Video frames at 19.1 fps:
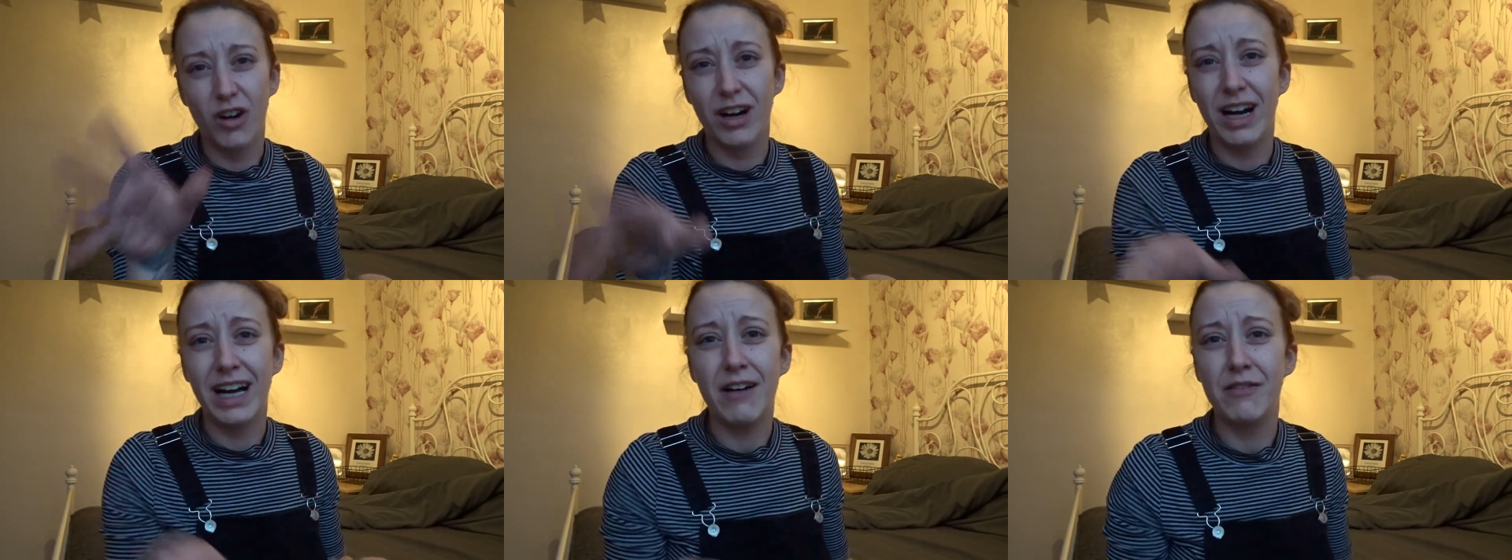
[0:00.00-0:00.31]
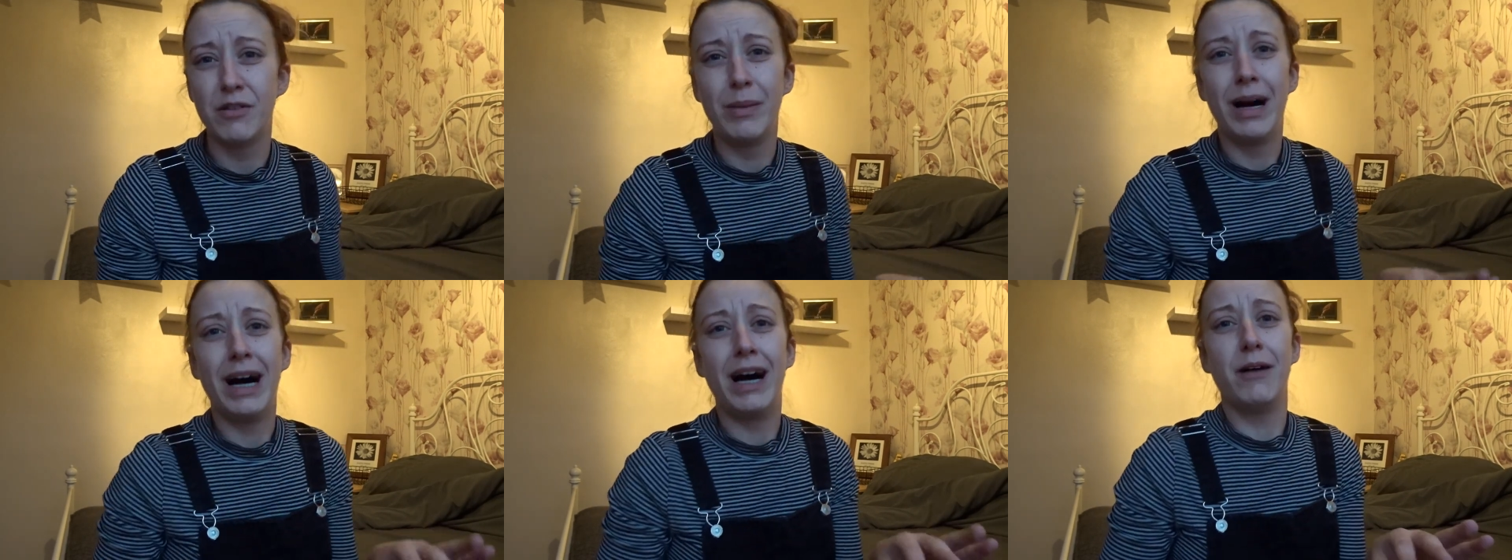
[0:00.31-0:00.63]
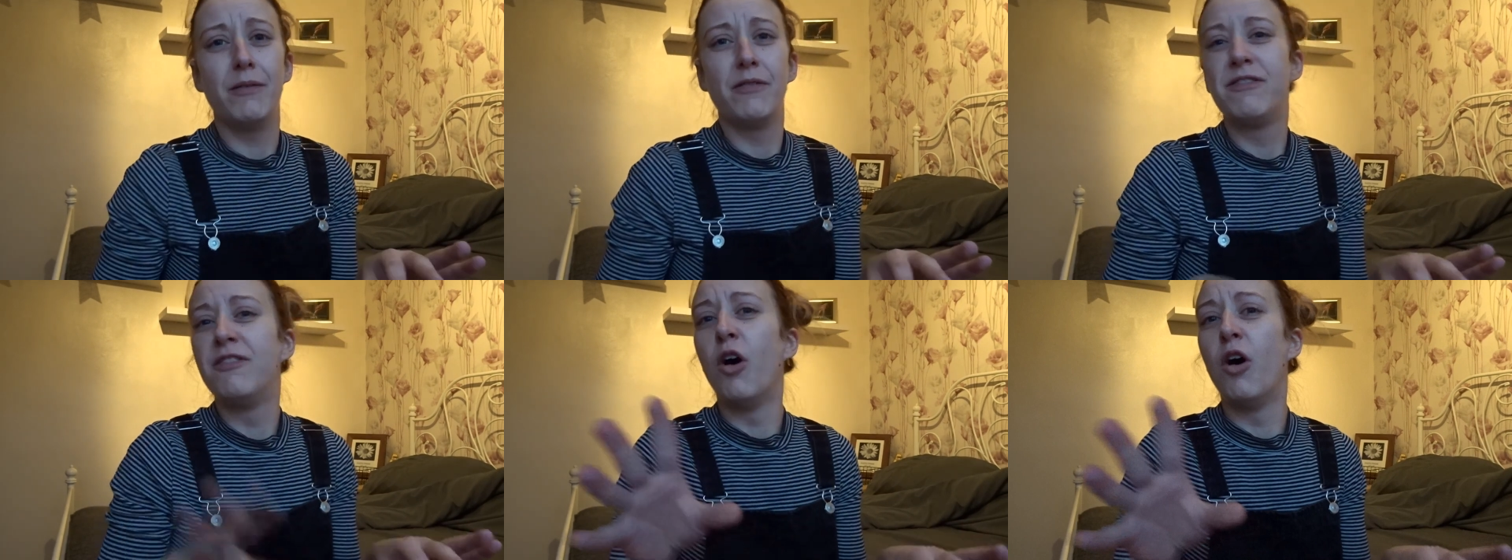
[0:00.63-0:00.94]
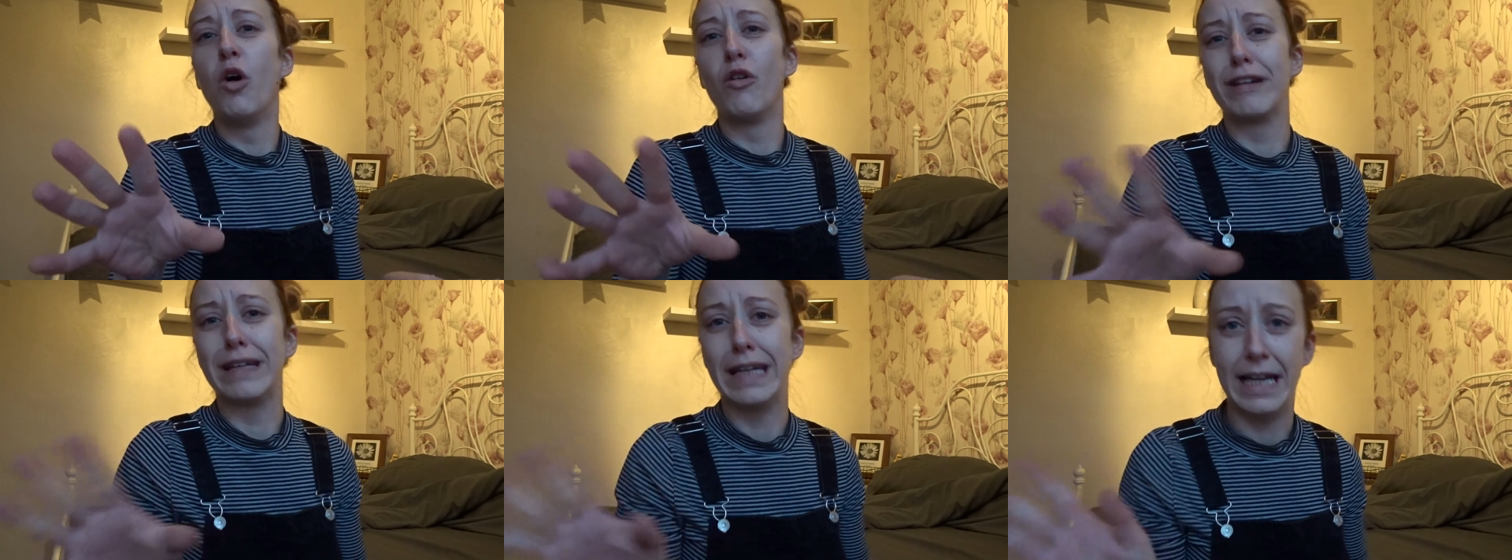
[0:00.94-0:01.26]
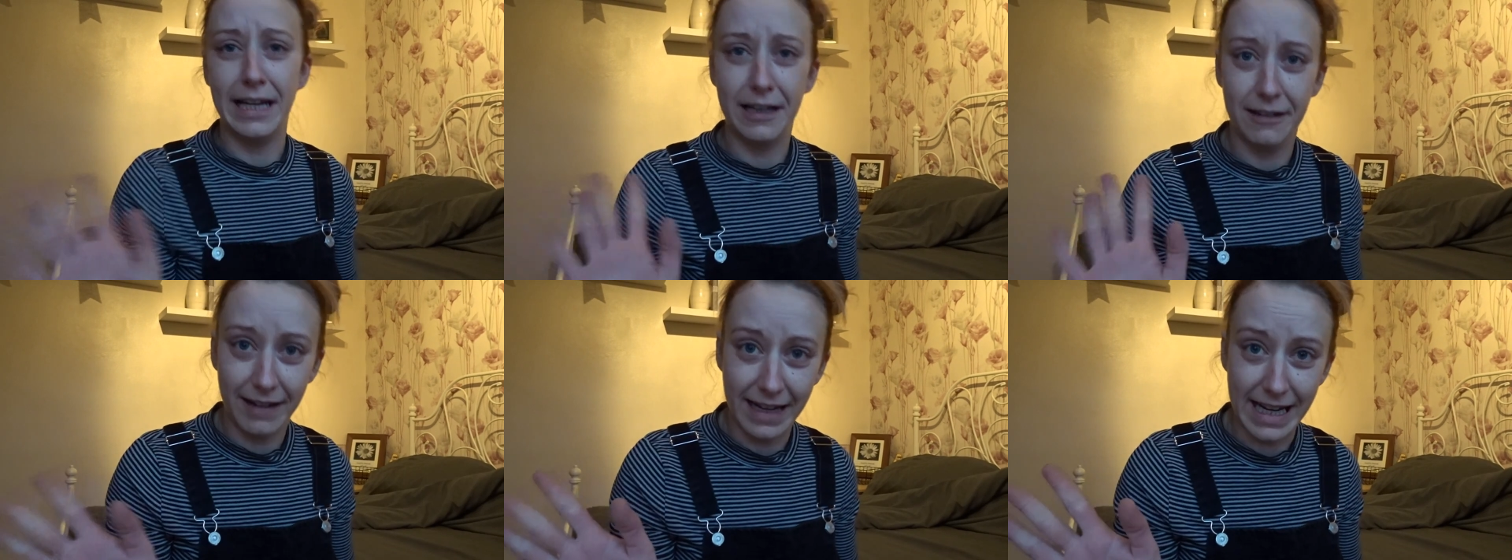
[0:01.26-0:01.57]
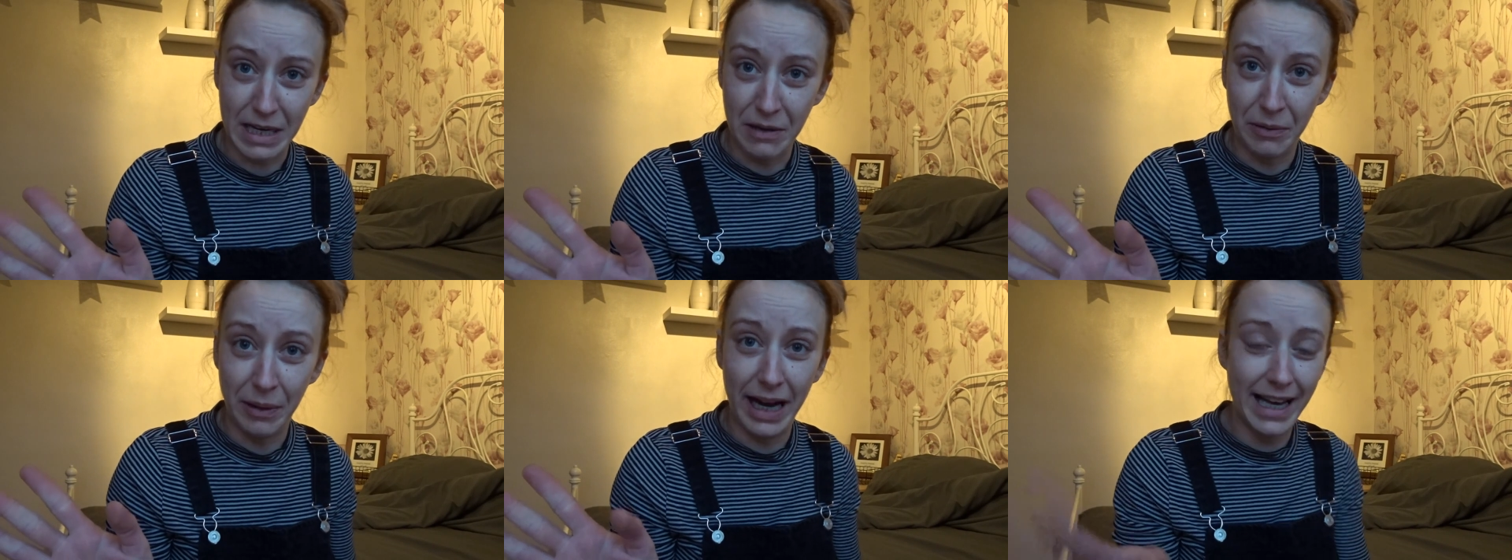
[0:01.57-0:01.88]
I have about 4 a year
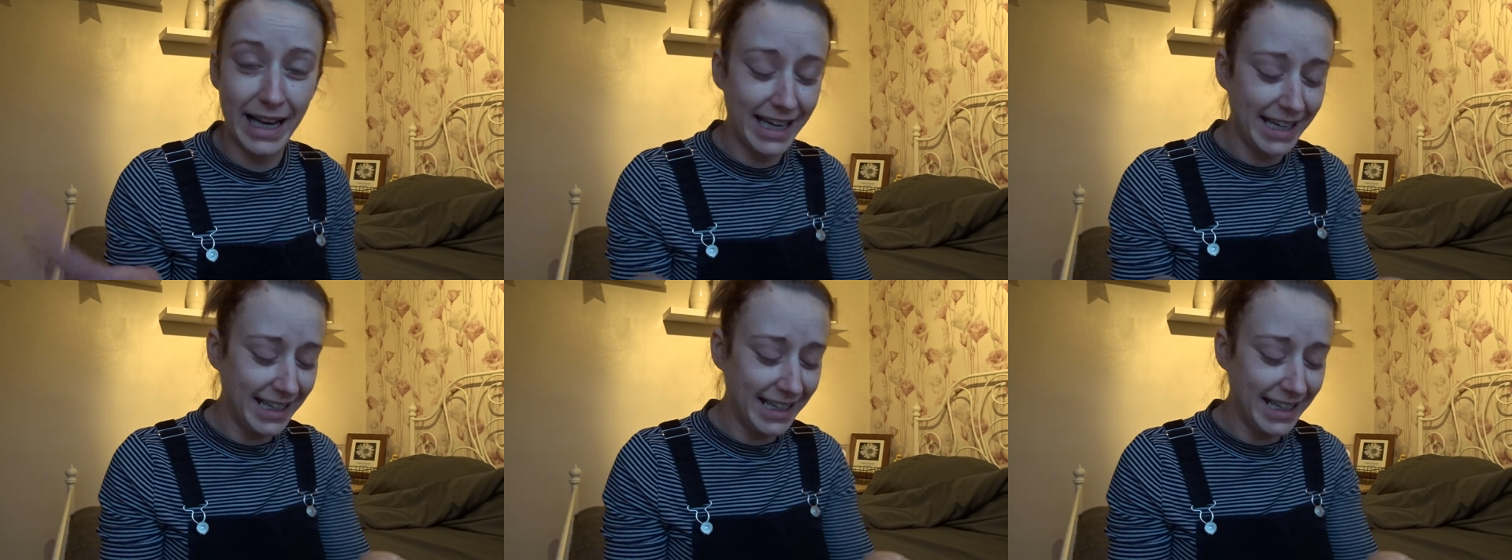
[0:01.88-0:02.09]
anyway.